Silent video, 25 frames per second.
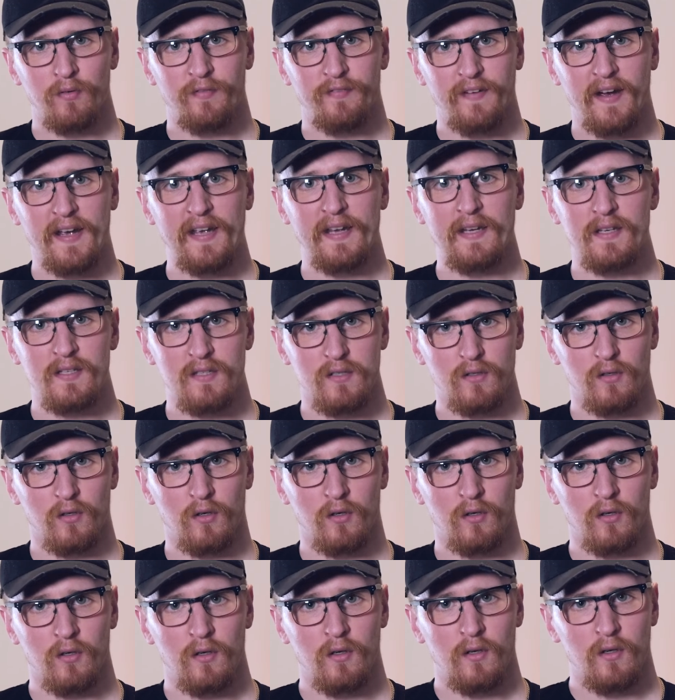face,
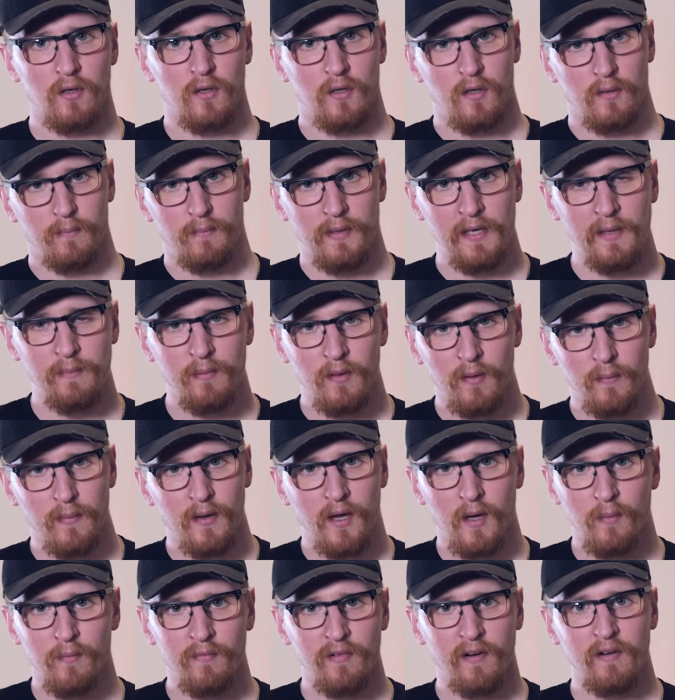or people that
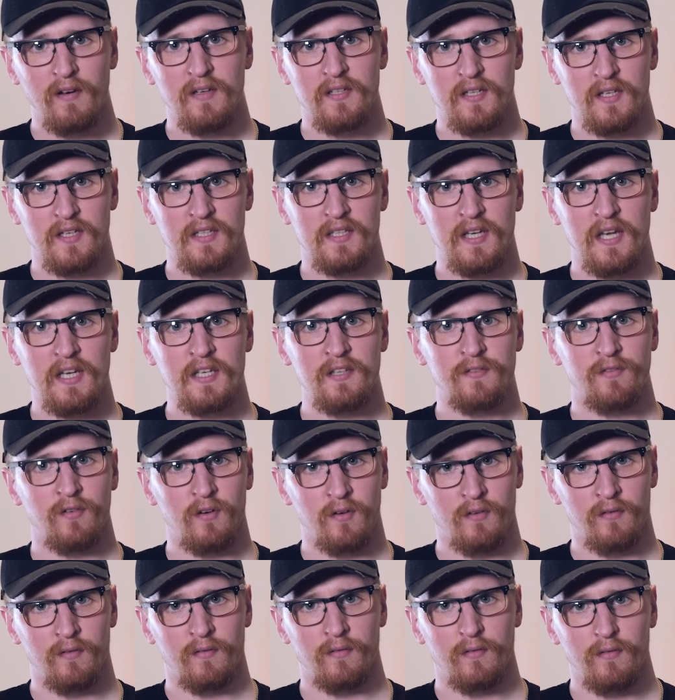become very successful
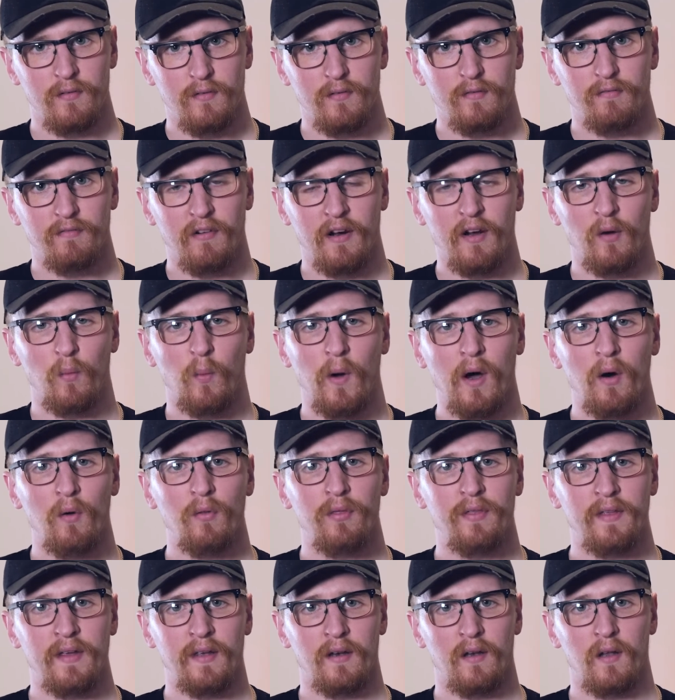and very
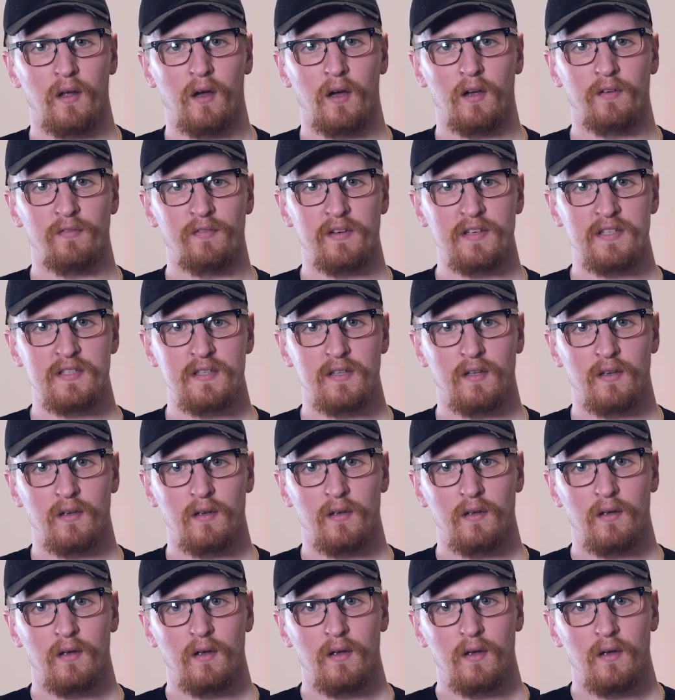wealthy in life, is that
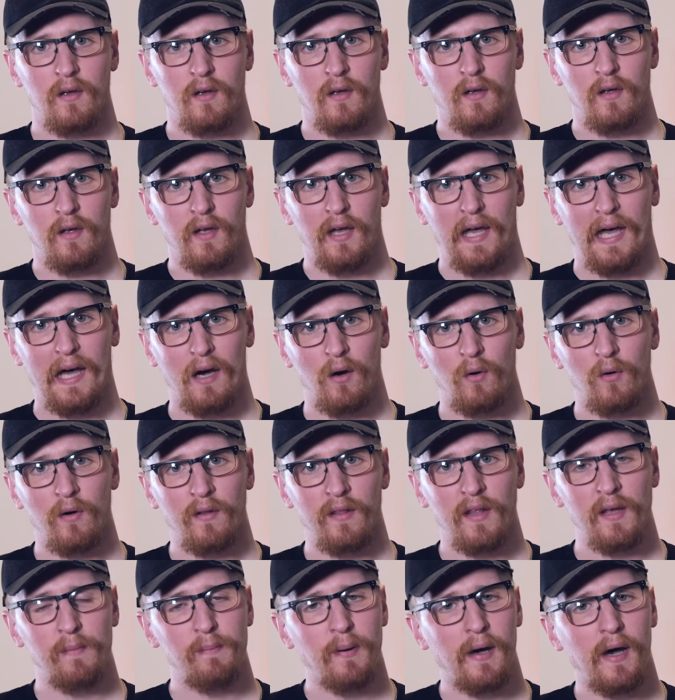how do
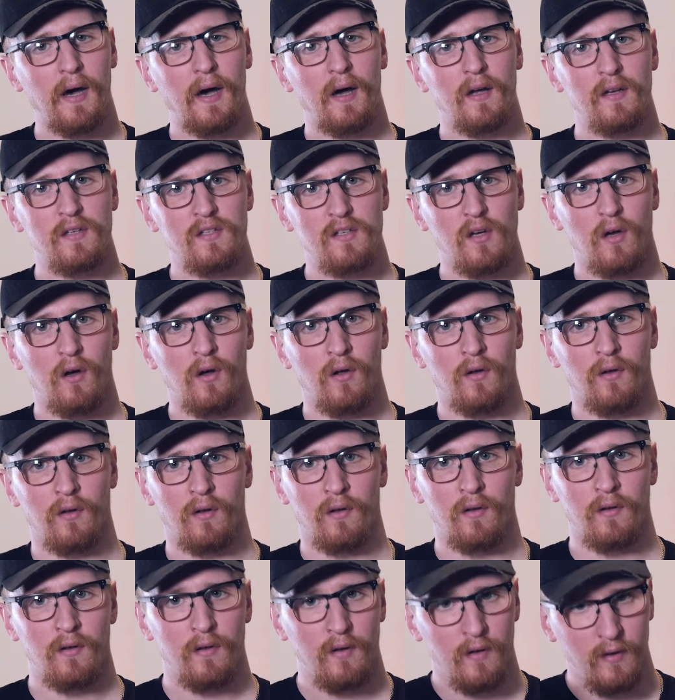they pass
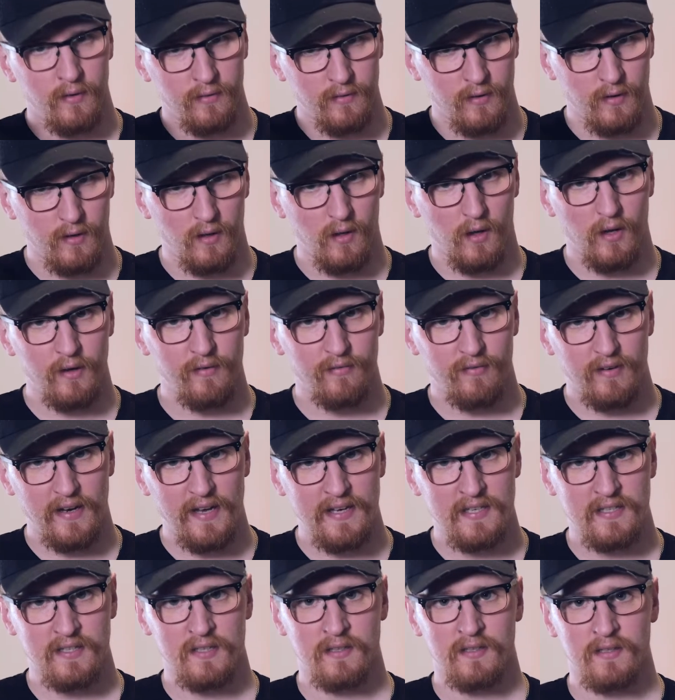on the life
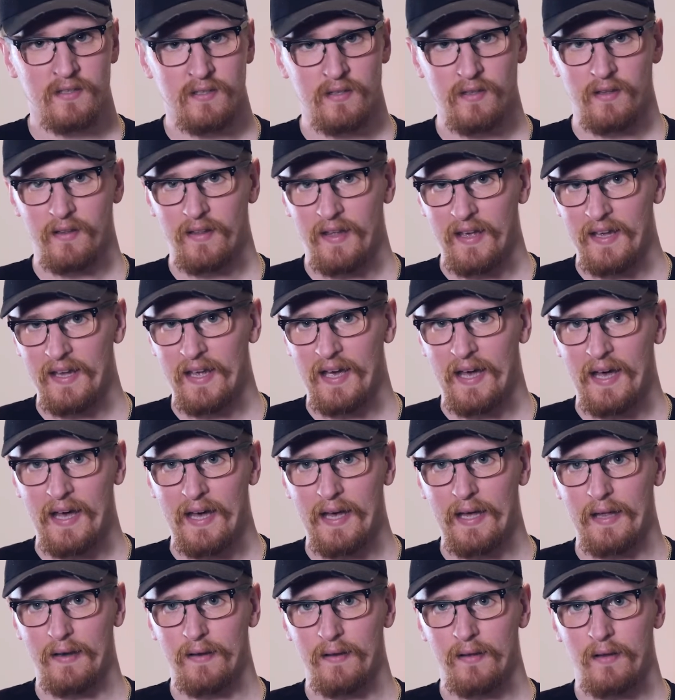lessons that they
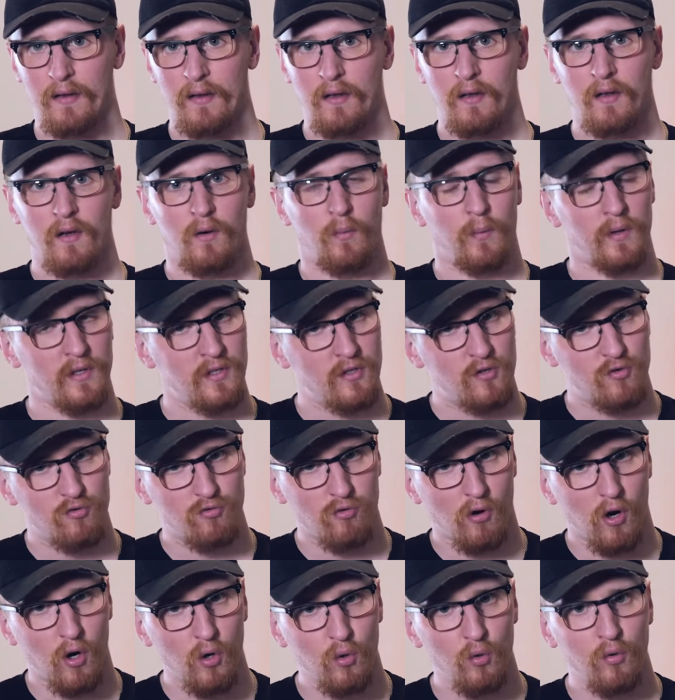had which
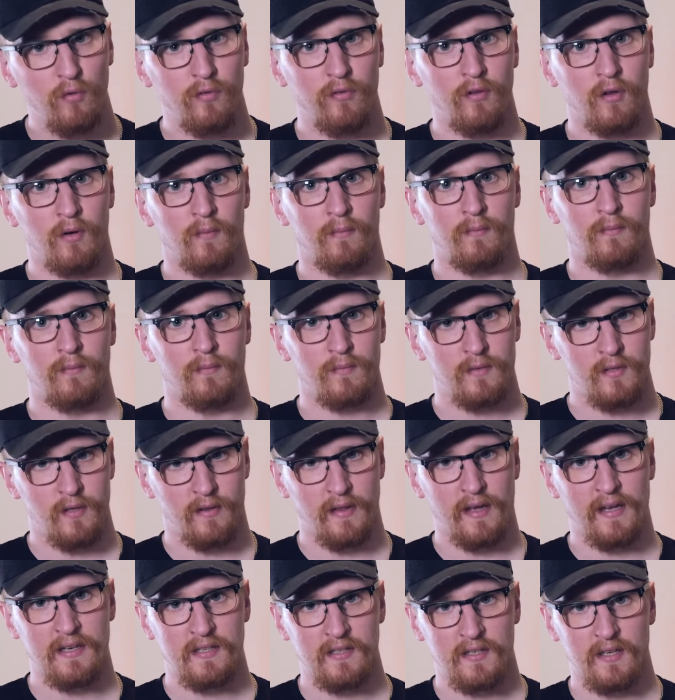drove them to
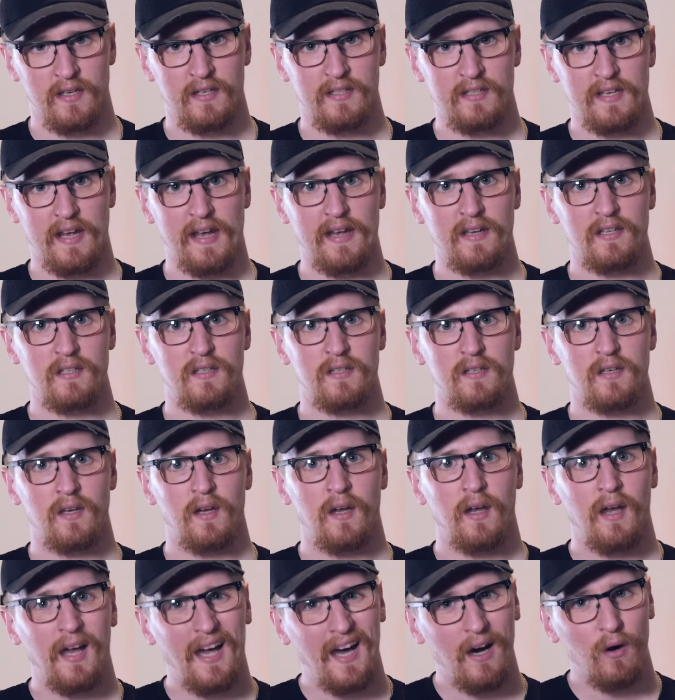their success?
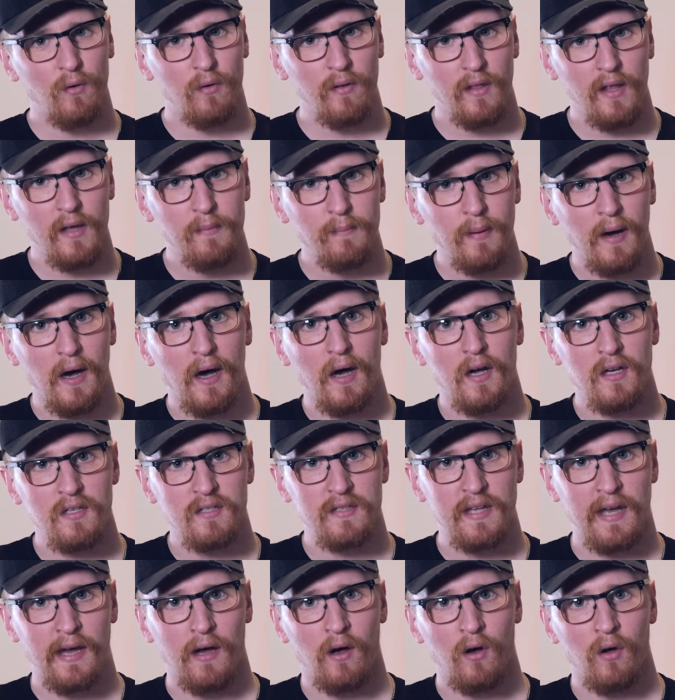How do they pass
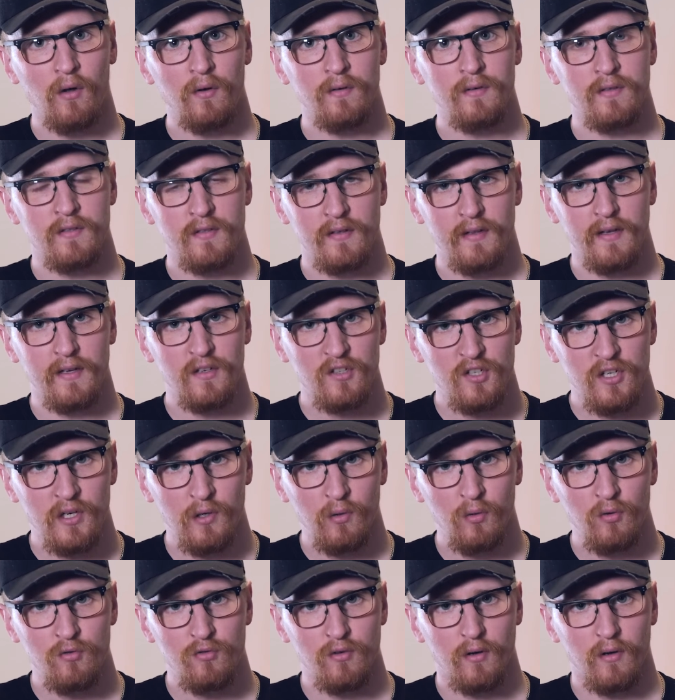that on to their
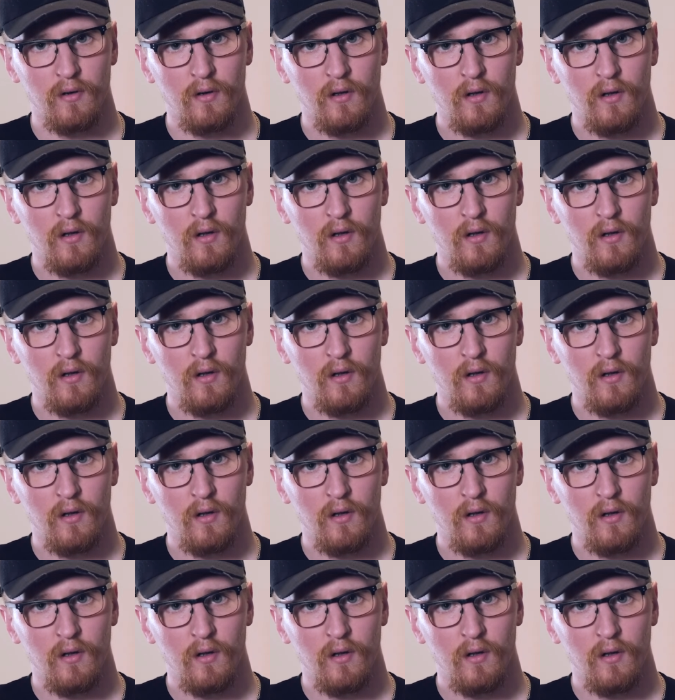children